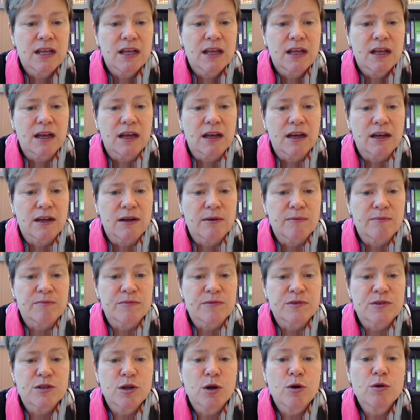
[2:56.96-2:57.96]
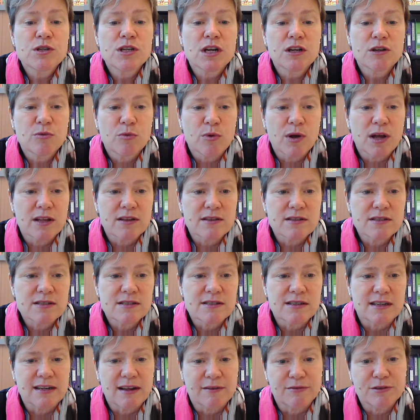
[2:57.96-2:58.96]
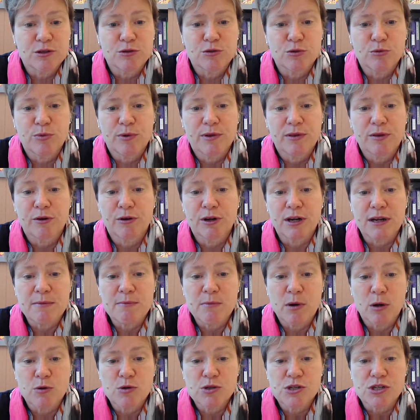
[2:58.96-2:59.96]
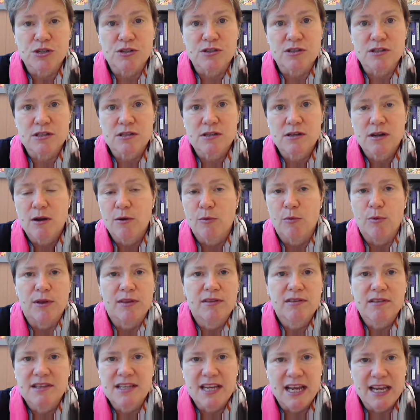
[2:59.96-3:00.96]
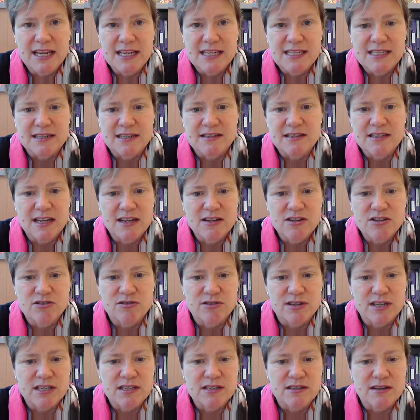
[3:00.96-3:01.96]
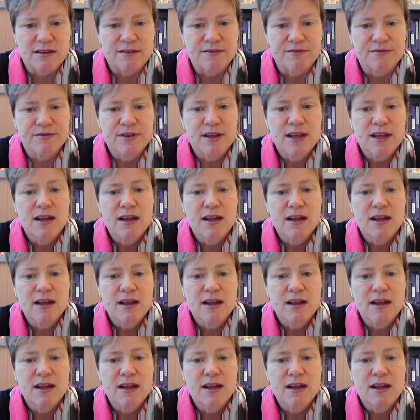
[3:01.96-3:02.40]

Those are the ones that have to do with her emotions, with taste and sensory stuff,